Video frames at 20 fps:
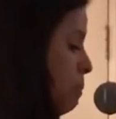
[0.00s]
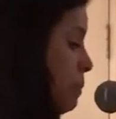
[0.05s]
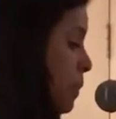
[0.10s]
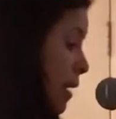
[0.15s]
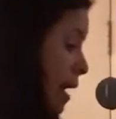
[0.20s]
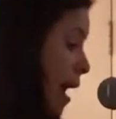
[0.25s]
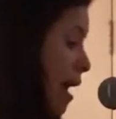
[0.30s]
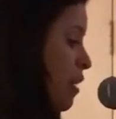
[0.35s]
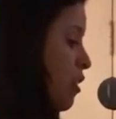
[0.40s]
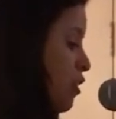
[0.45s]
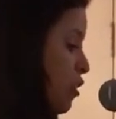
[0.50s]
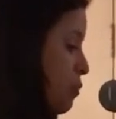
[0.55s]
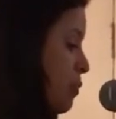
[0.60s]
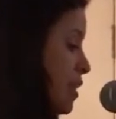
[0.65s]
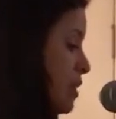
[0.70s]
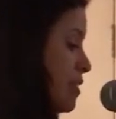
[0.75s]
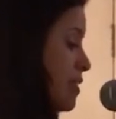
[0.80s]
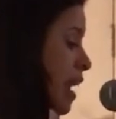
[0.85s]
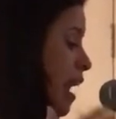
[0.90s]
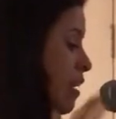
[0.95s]
But I could
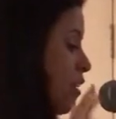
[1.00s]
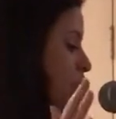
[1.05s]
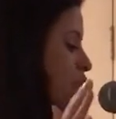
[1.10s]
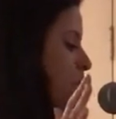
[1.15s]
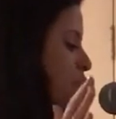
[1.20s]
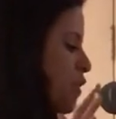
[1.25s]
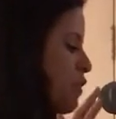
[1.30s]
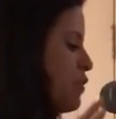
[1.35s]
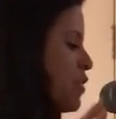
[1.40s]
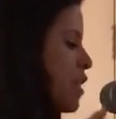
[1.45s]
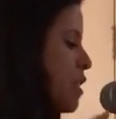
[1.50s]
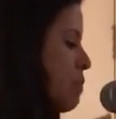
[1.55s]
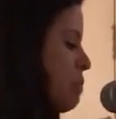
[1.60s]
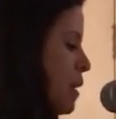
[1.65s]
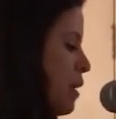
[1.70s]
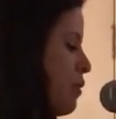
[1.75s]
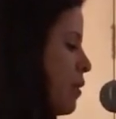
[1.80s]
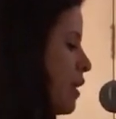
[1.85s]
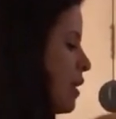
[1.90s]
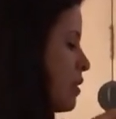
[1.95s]
recite all 50
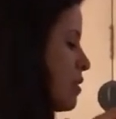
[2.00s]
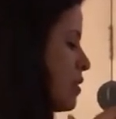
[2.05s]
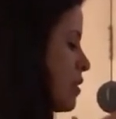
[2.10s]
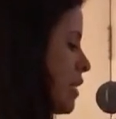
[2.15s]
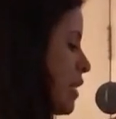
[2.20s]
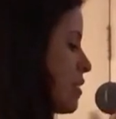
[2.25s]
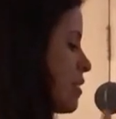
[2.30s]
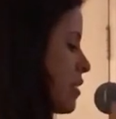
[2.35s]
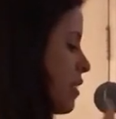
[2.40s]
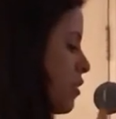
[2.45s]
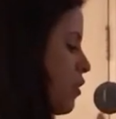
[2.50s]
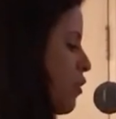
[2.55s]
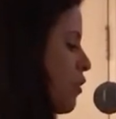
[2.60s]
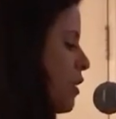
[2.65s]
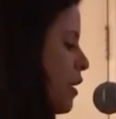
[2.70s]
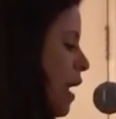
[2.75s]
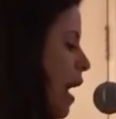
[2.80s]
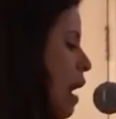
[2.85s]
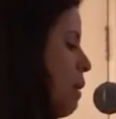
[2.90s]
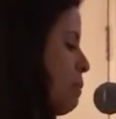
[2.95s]
American states in
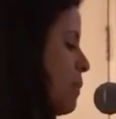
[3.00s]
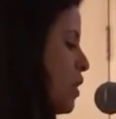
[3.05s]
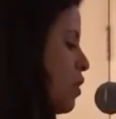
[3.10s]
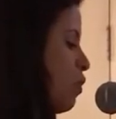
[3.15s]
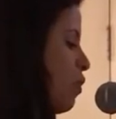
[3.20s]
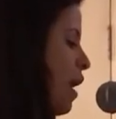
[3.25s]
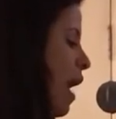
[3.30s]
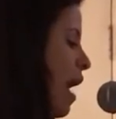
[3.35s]
their capital,